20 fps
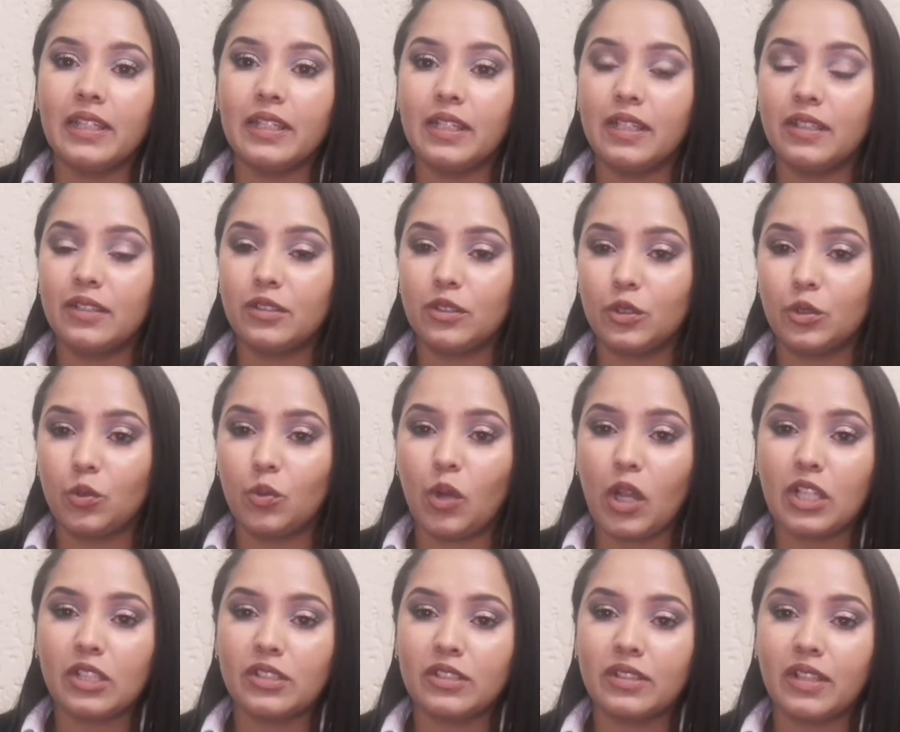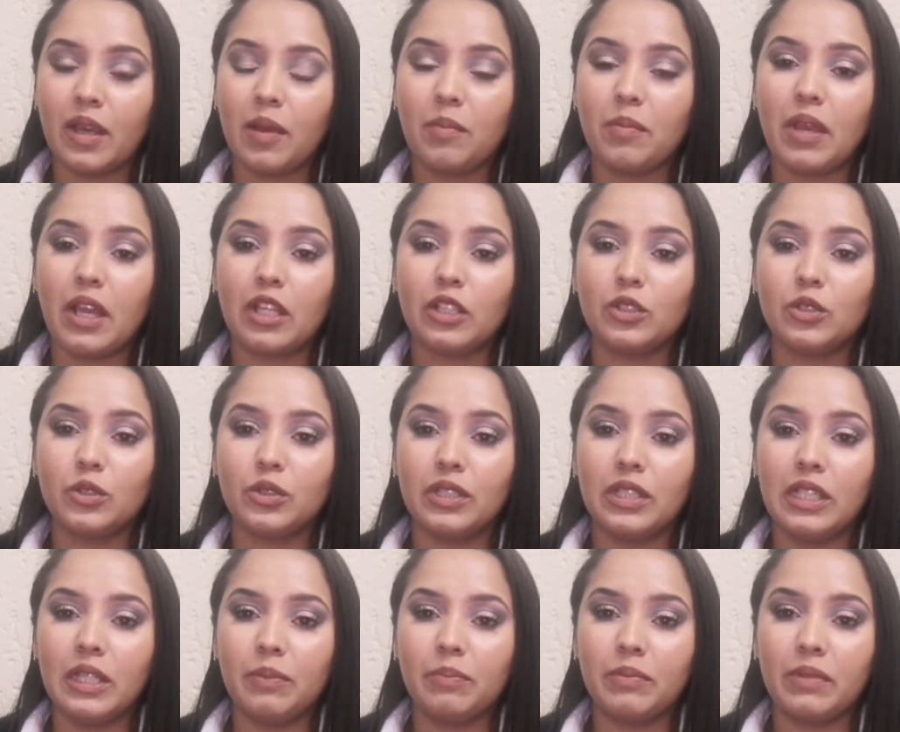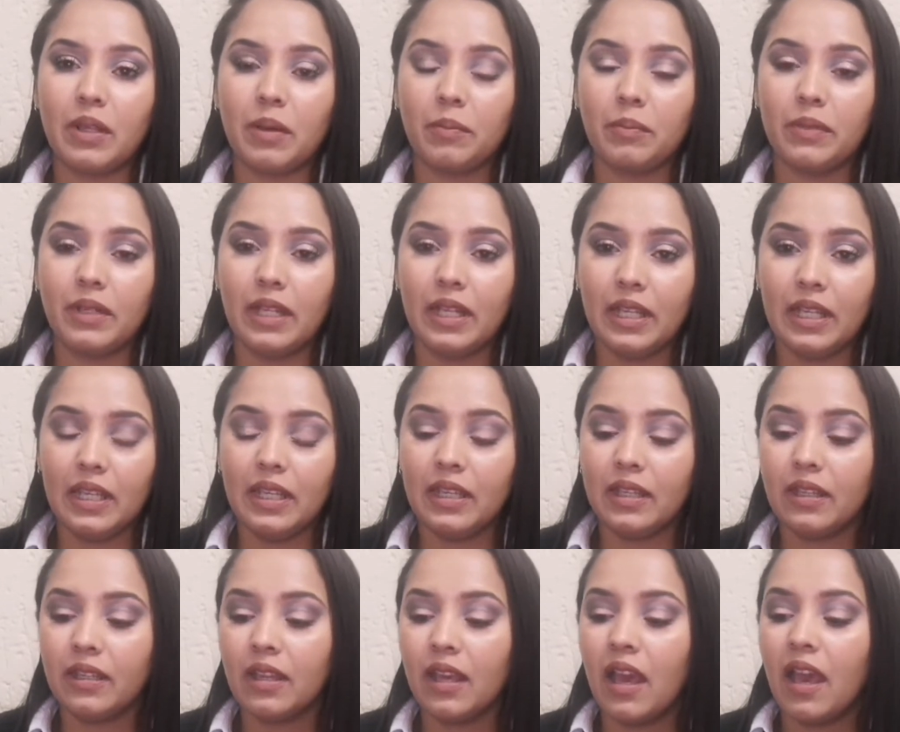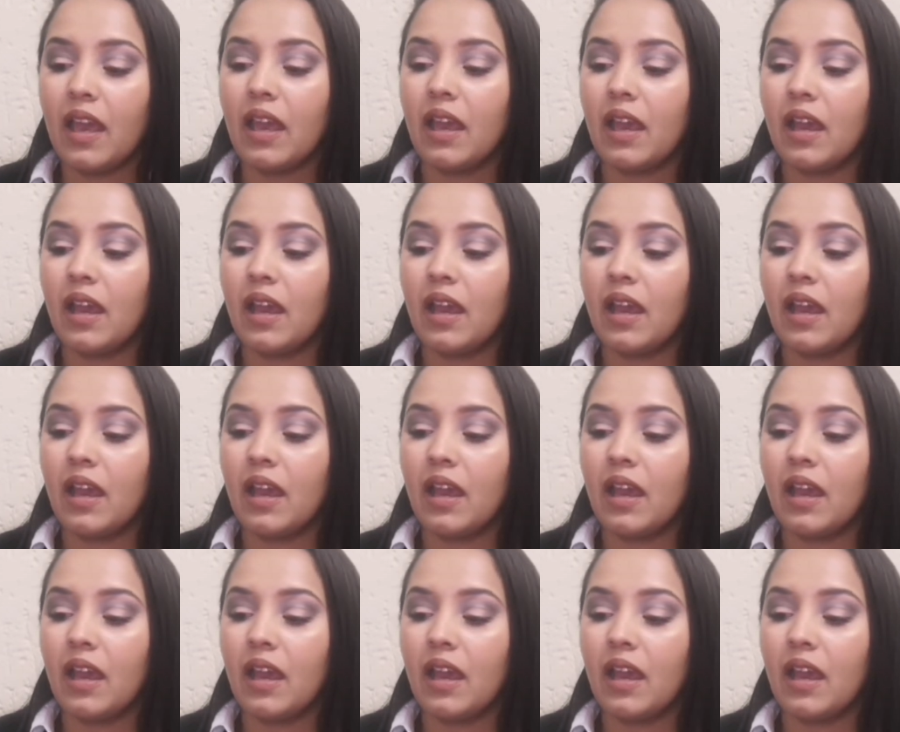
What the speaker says: is to wash them and to keep them clean.